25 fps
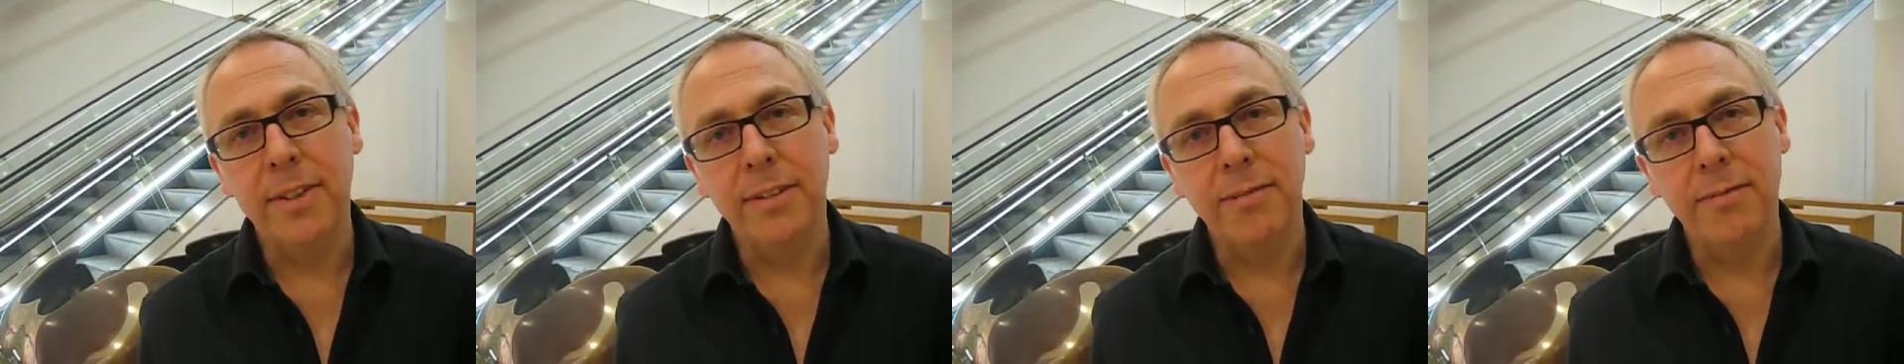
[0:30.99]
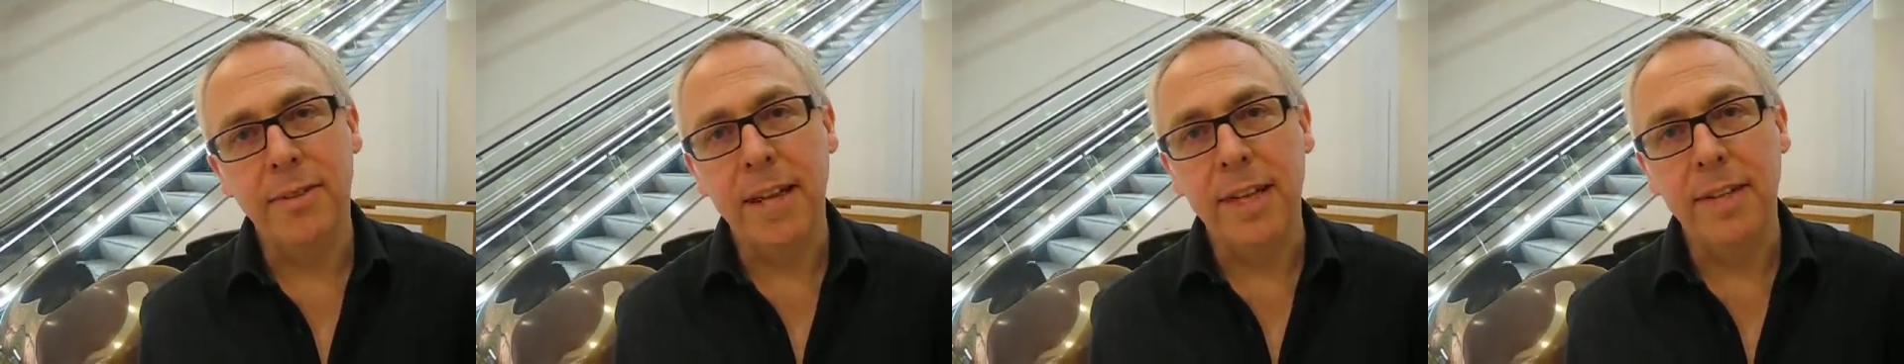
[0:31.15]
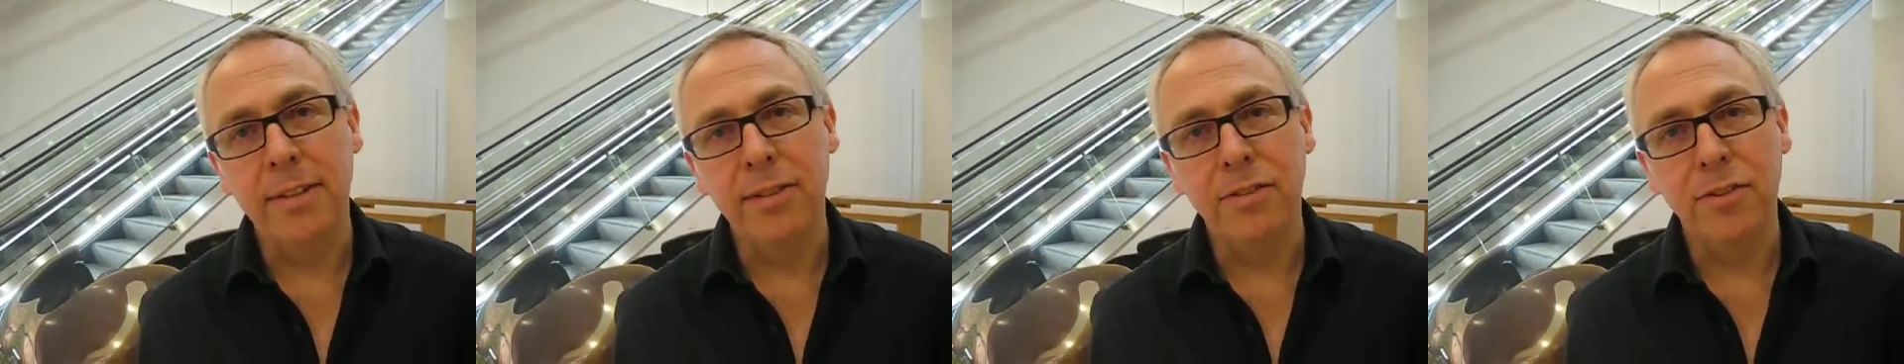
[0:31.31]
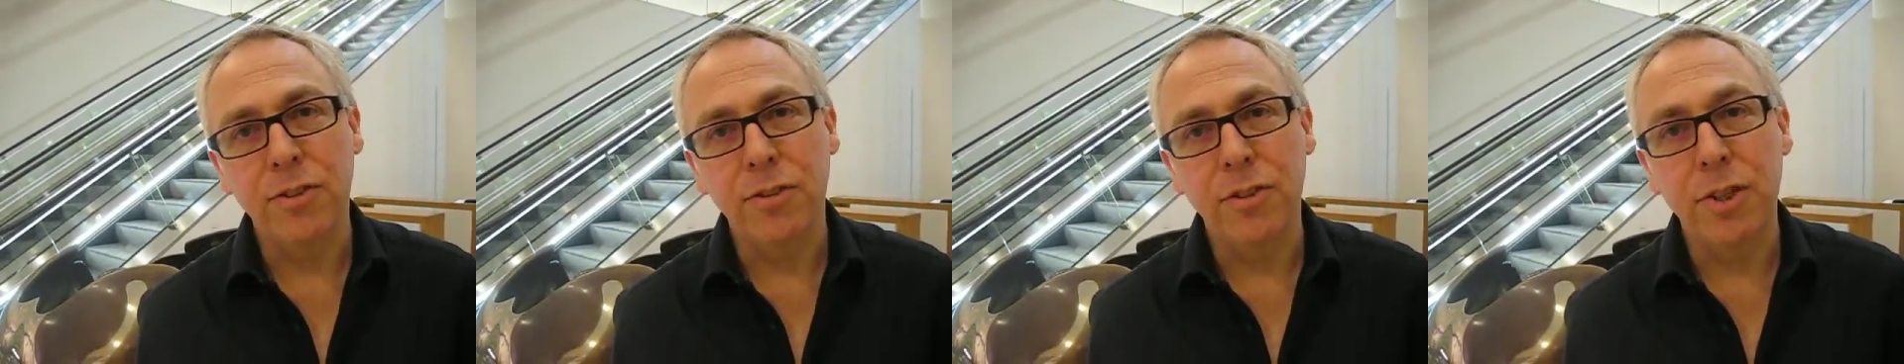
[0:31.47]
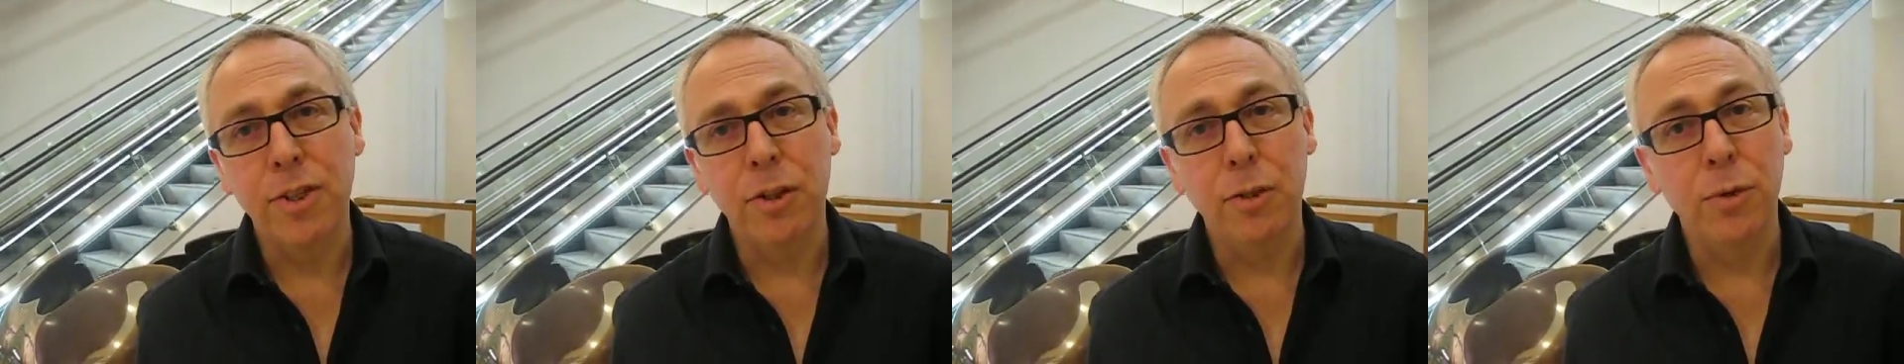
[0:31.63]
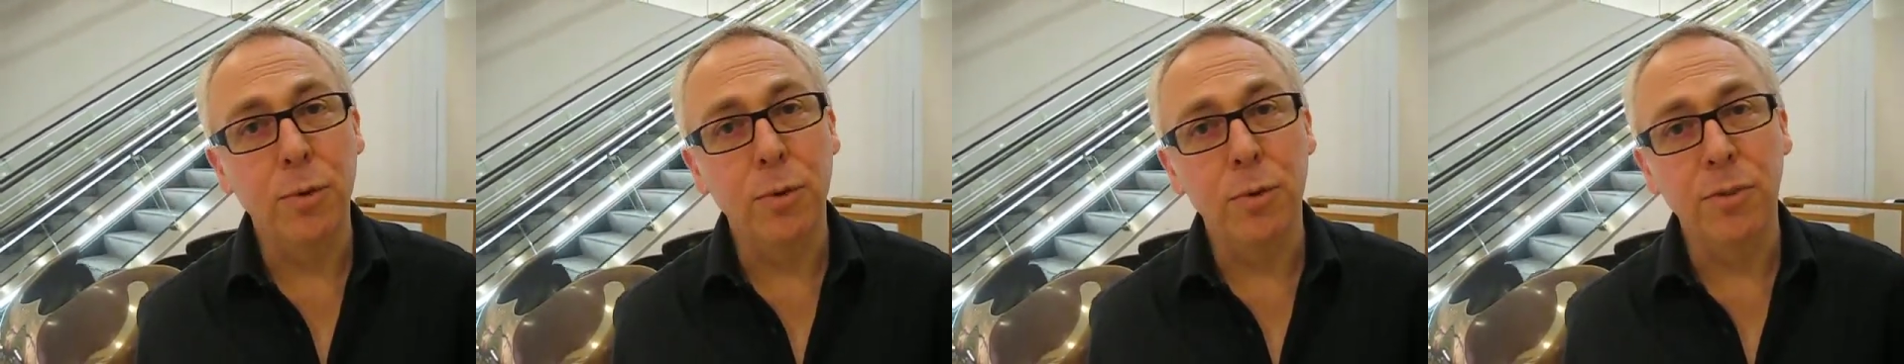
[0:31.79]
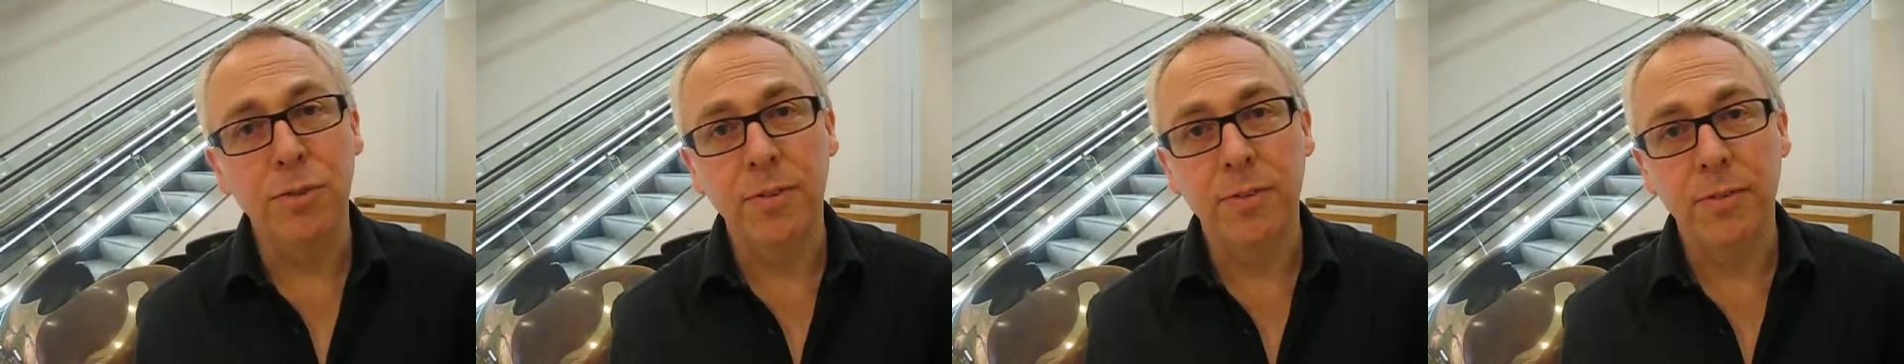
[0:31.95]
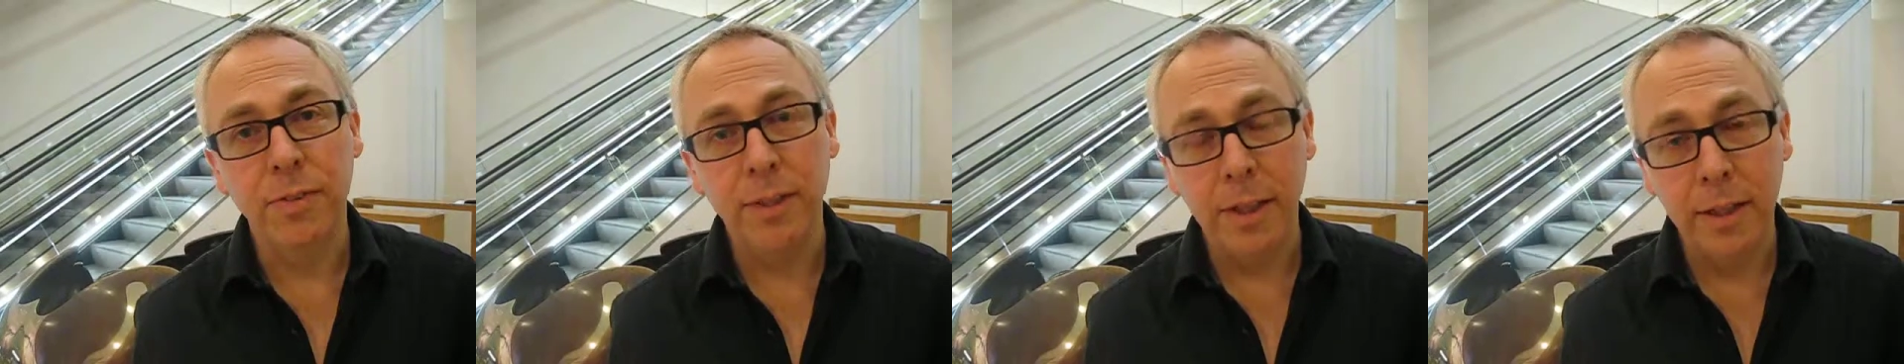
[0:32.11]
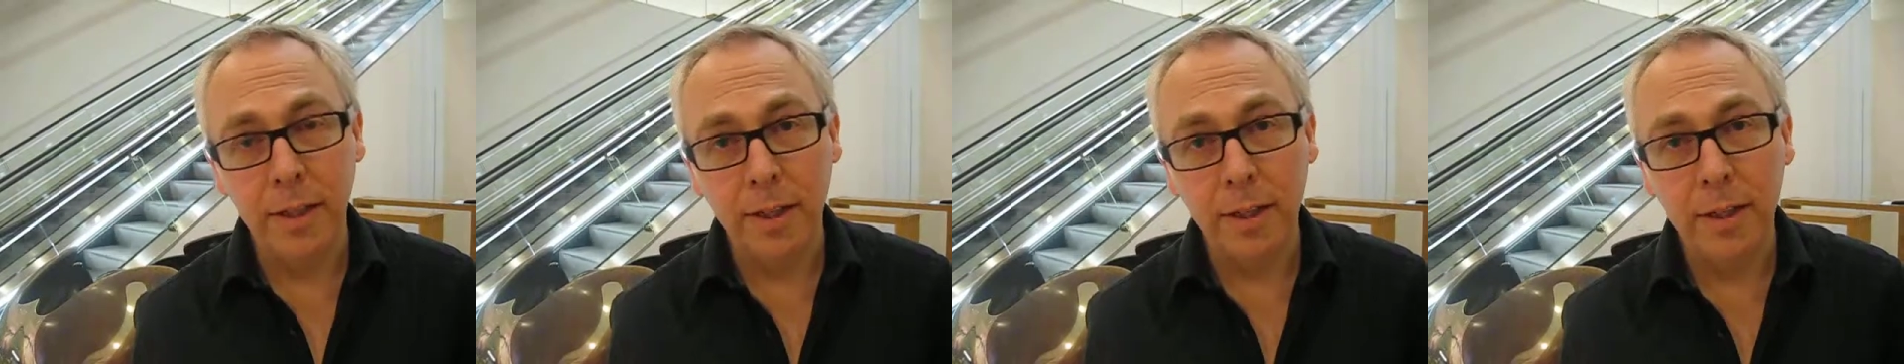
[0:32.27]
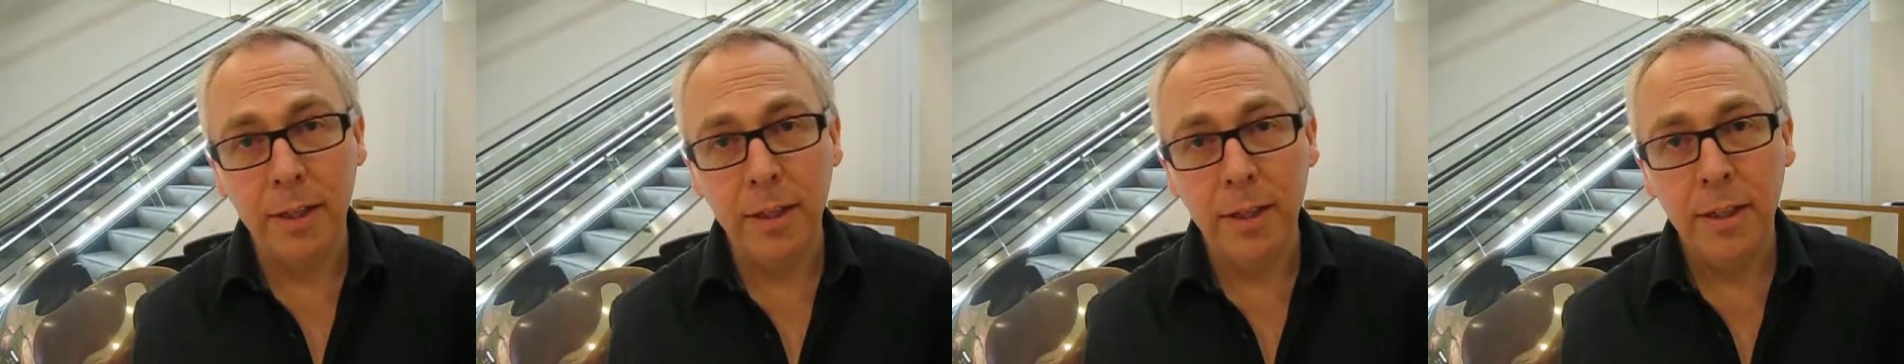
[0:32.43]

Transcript: events during the course of the year,